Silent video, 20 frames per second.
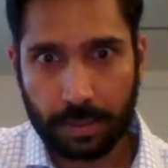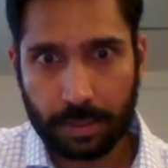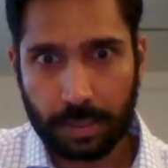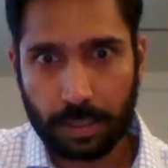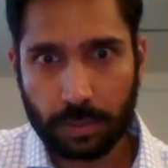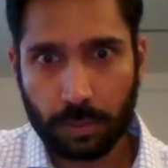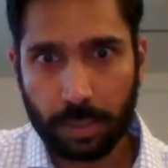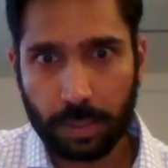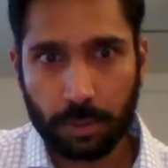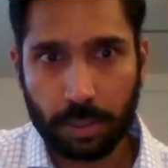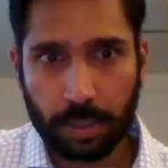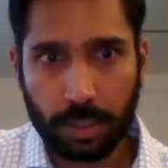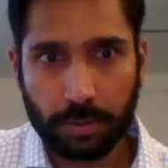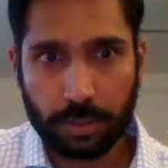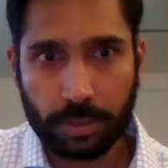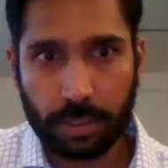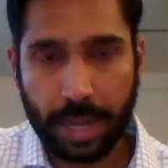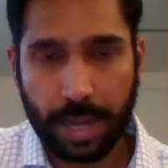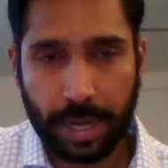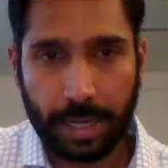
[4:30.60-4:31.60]
That's what I'm going to use
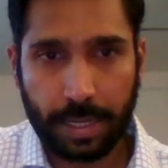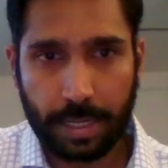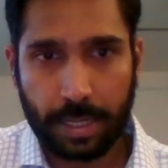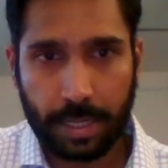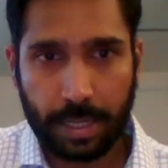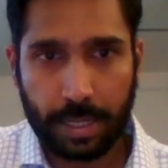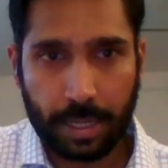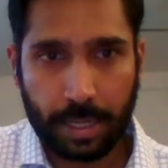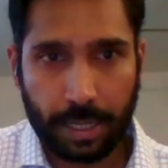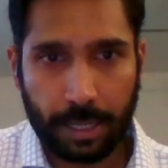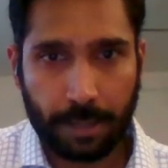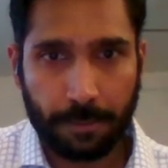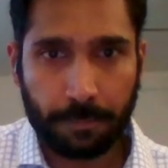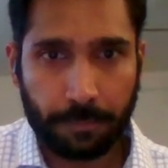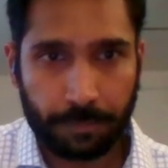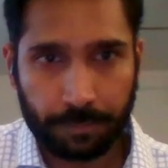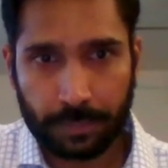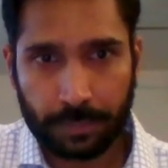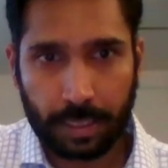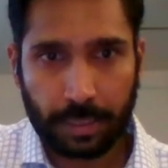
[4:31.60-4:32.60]
today. I
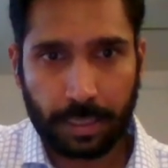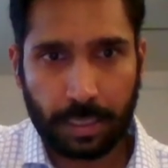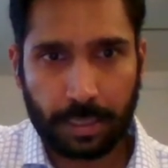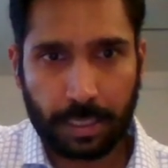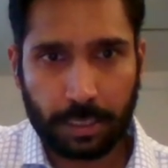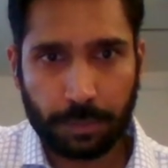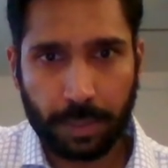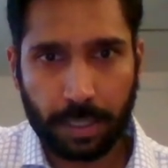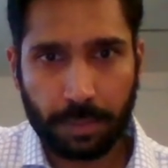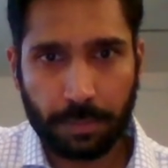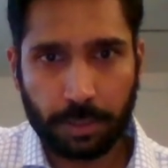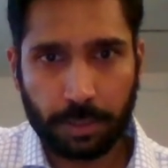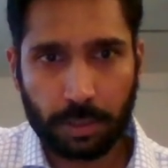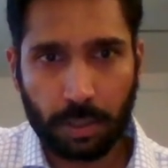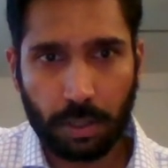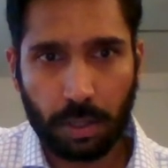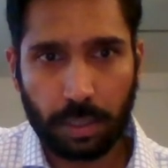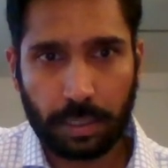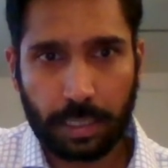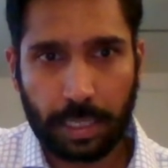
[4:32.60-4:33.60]
think that's pretty much
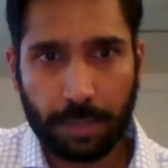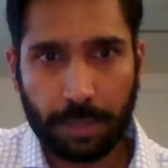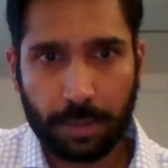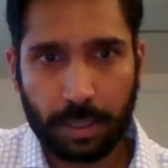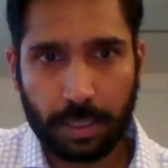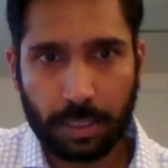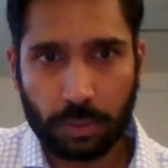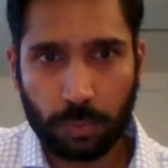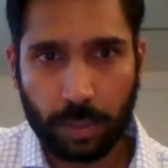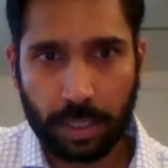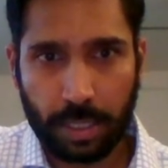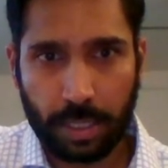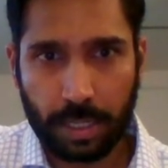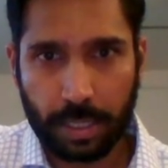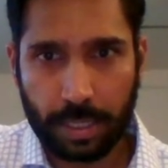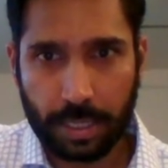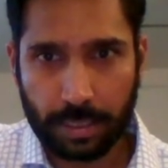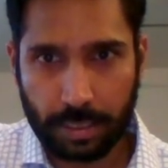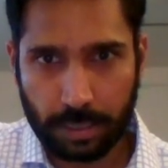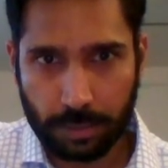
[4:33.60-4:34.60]
all the libraries we
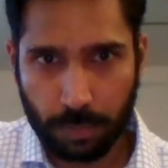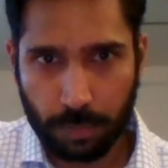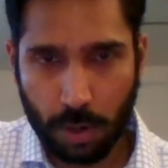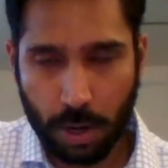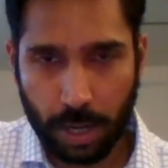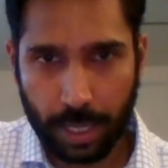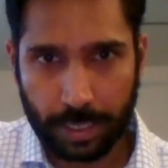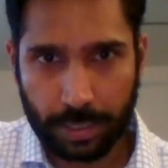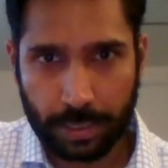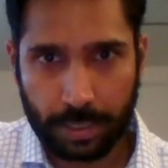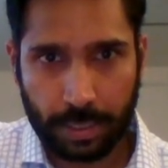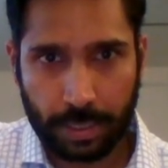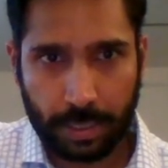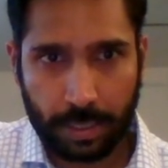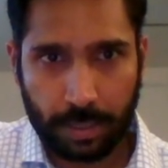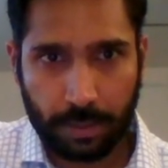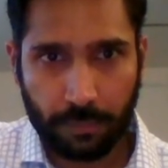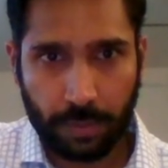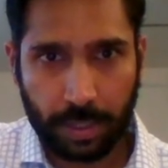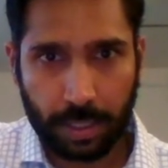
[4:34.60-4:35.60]
need at this point.
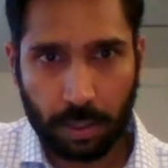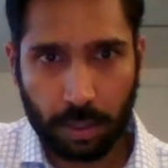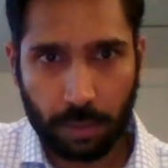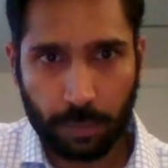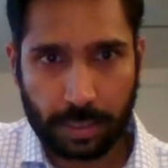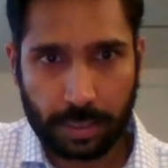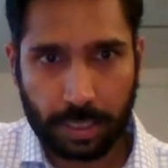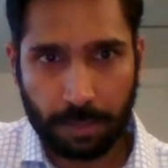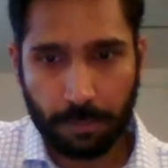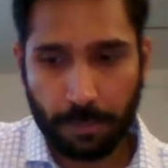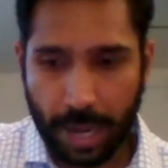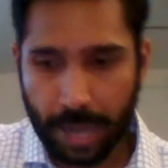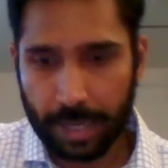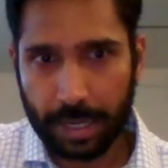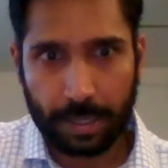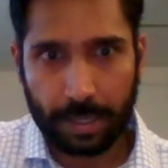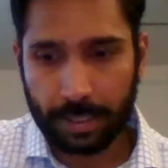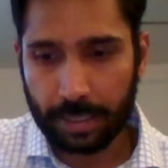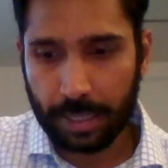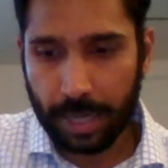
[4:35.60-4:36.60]
We can always come back
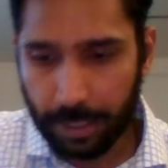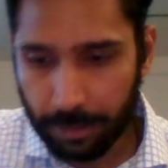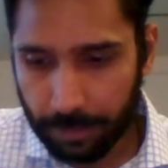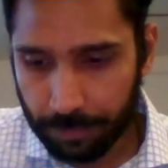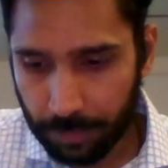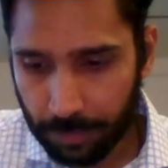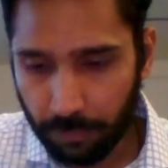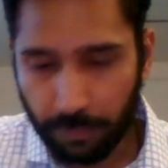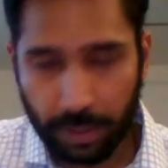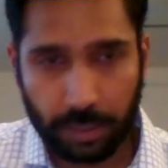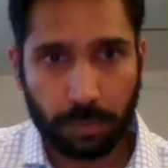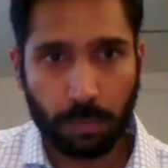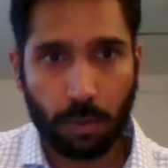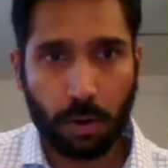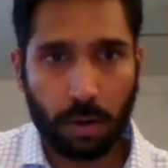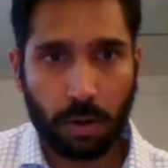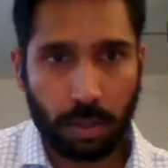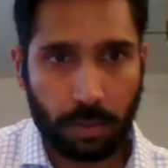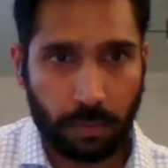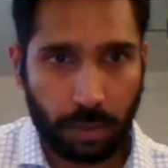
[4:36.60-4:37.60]
and fetch
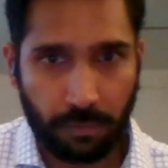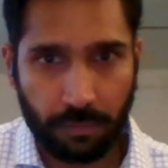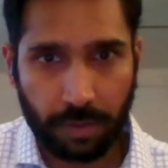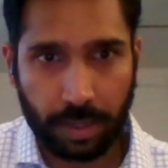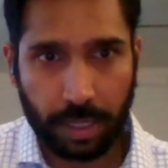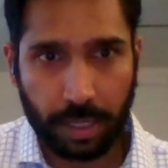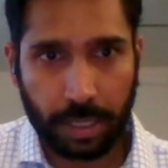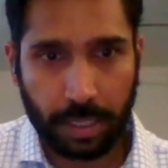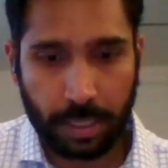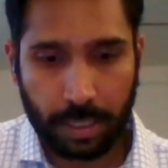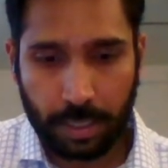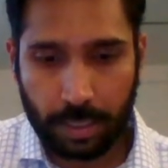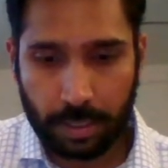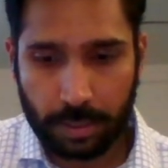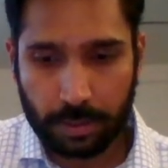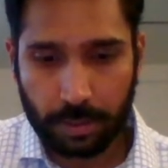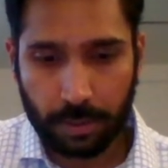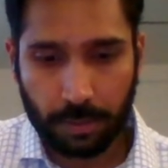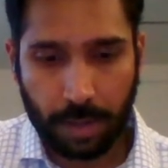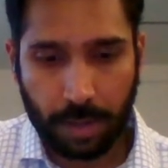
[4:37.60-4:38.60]
more if we need.
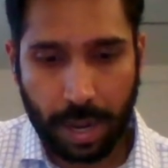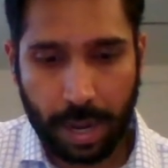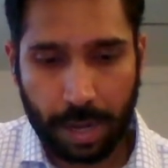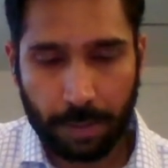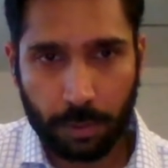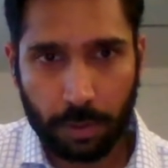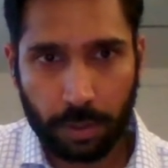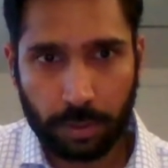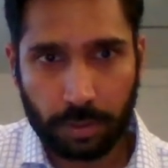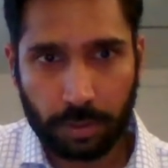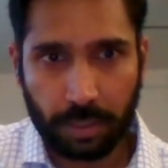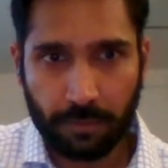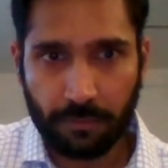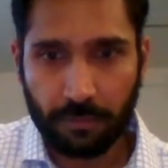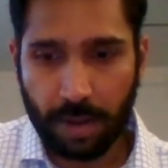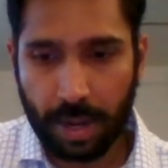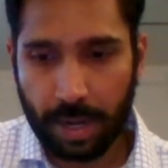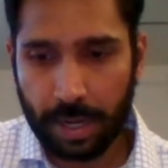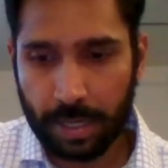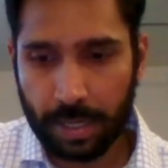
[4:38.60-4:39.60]
So I'm going to
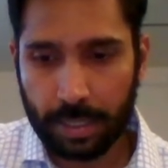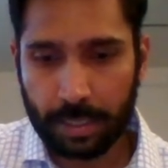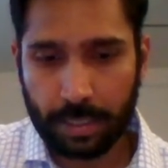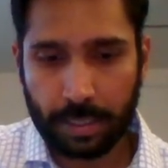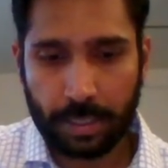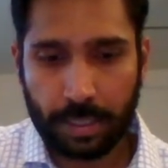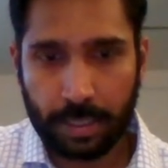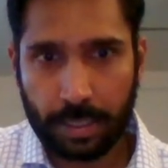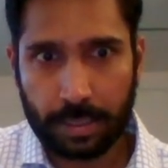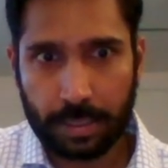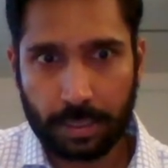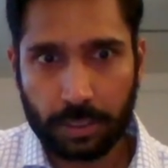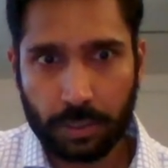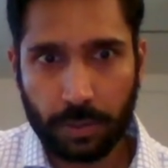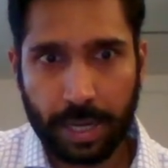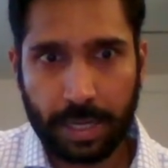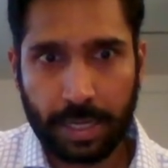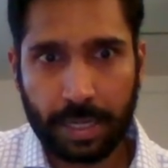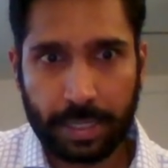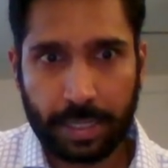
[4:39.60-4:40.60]
define the
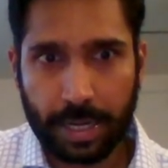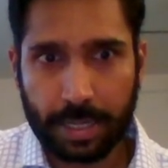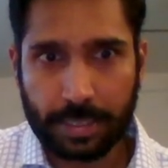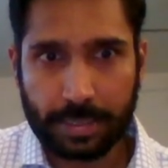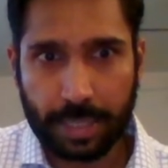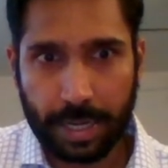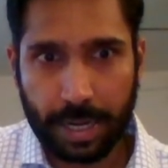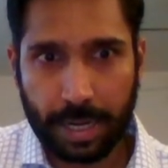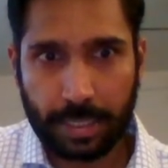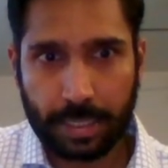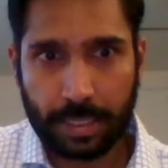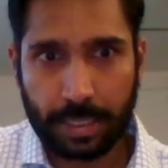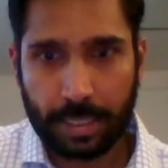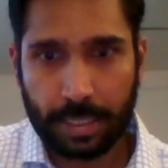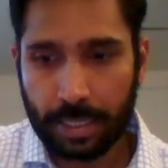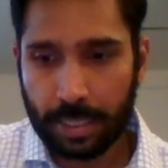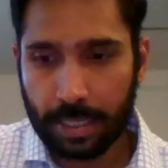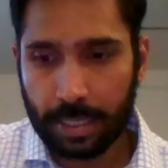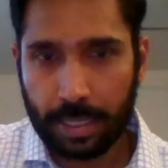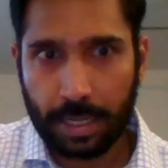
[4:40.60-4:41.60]
training data set
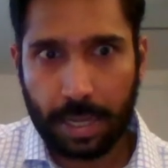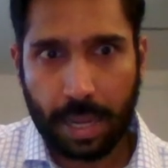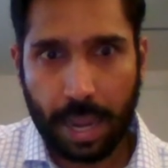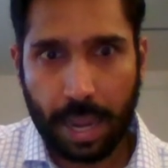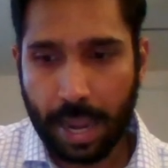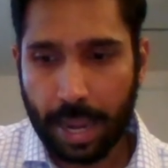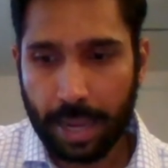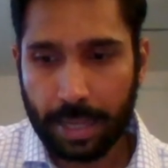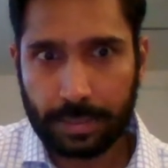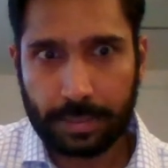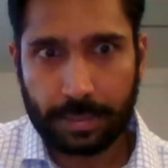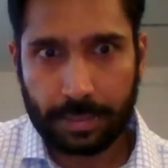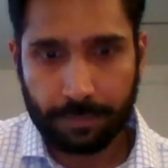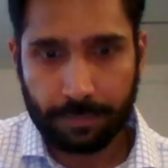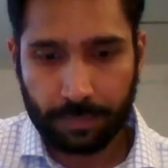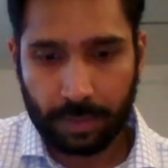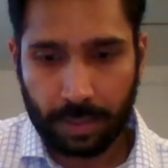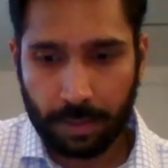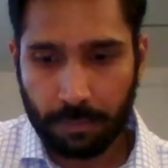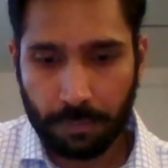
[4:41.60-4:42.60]
as
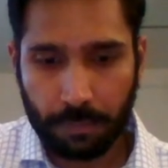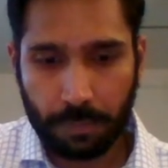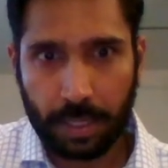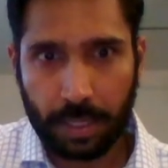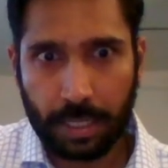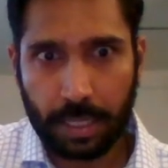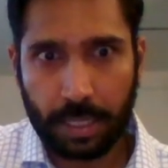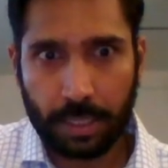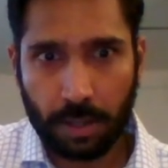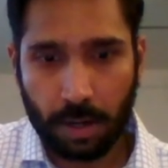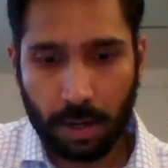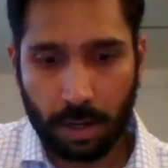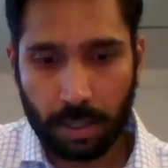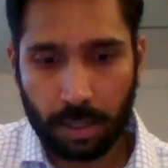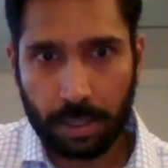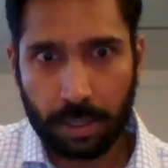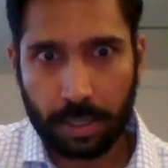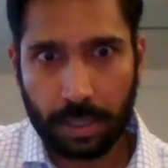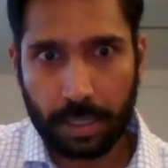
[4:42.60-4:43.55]
pd.read_csv.